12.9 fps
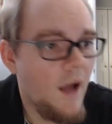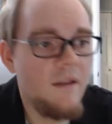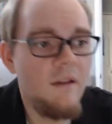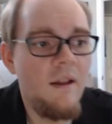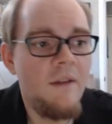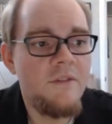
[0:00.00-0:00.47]

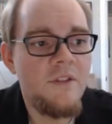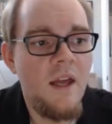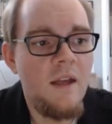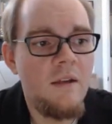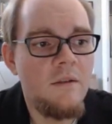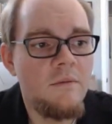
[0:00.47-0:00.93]
on the left
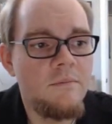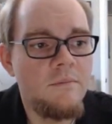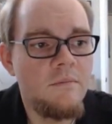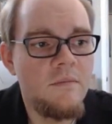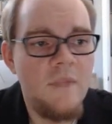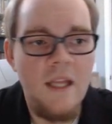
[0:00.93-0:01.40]
side.
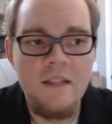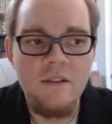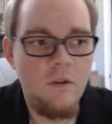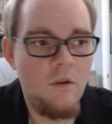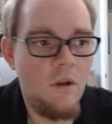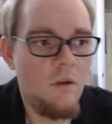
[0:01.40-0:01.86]

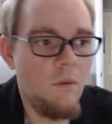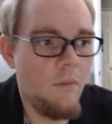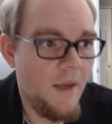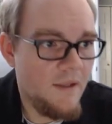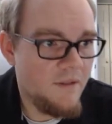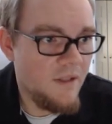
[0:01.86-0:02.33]
That's literally
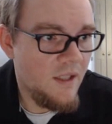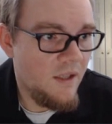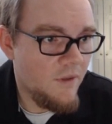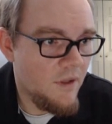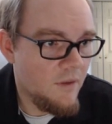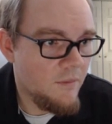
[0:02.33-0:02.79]
what makes it
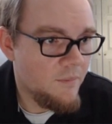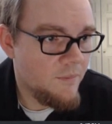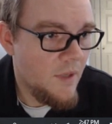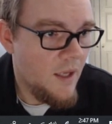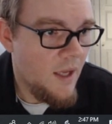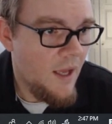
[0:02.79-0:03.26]
even.
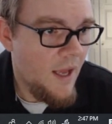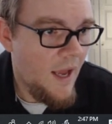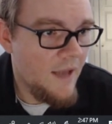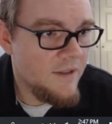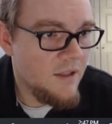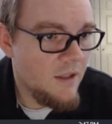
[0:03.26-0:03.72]

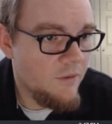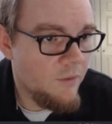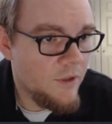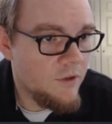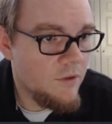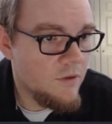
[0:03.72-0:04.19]
As in,
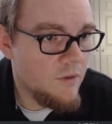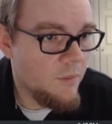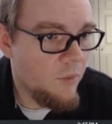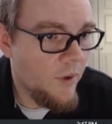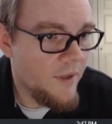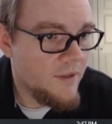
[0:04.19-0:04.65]
if we choose
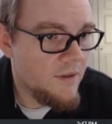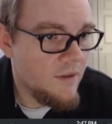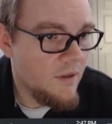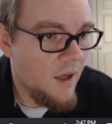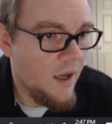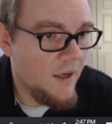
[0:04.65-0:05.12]
a
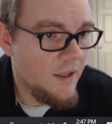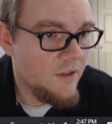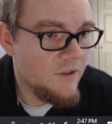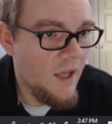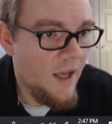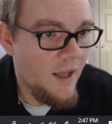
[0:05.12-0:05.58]
point on
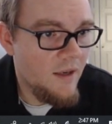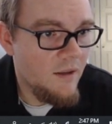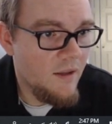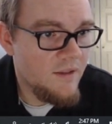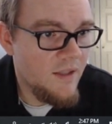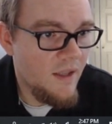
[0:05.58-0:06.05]
each
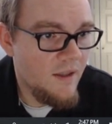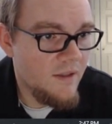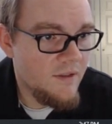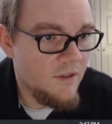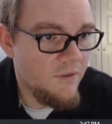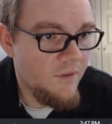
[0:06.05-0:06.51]
side, let's say
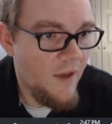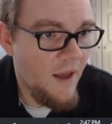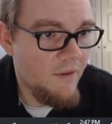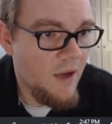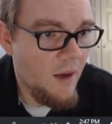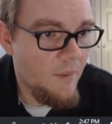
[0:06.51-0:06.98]
this is
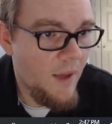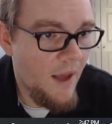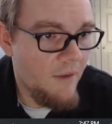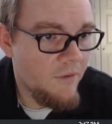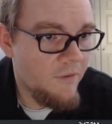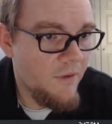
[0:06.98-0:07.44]
5 comma
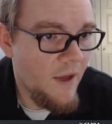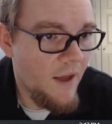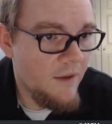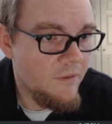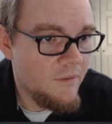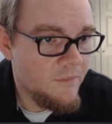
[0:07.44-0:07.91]
f of
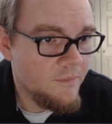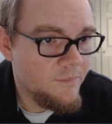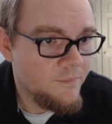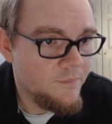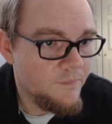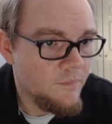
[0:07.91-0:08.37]
5.
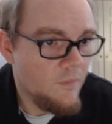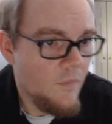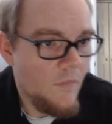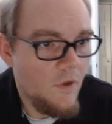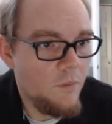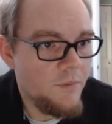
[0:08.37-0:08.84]

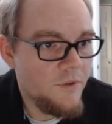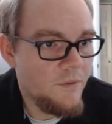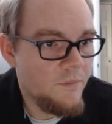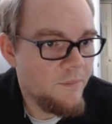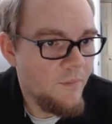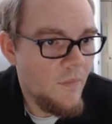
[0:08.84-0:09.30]

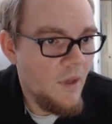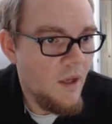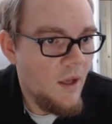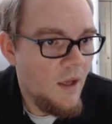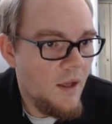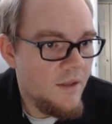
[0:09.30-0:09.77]
Oops.
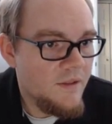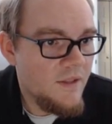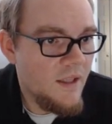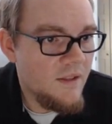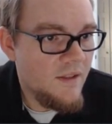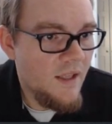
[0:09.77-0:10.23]

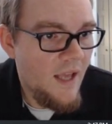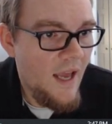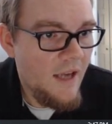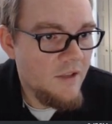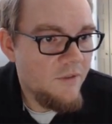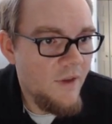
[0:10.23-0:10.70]
Since
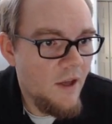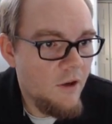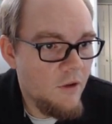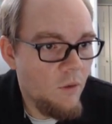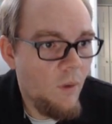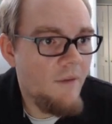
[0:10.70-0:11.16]
the x
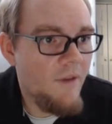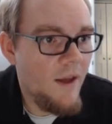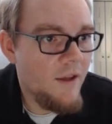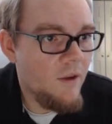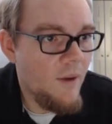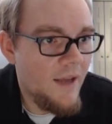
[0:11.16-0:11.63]
value or the y
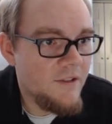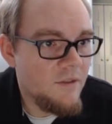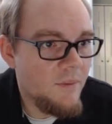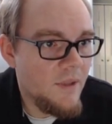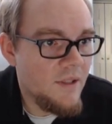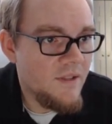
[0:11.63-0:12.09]
value
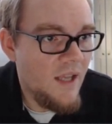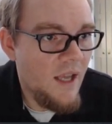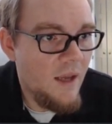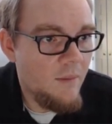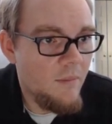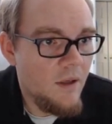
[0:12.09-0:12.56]
has to be the
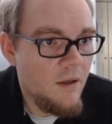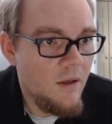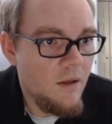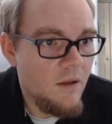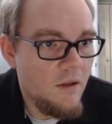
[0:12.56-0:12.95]
same,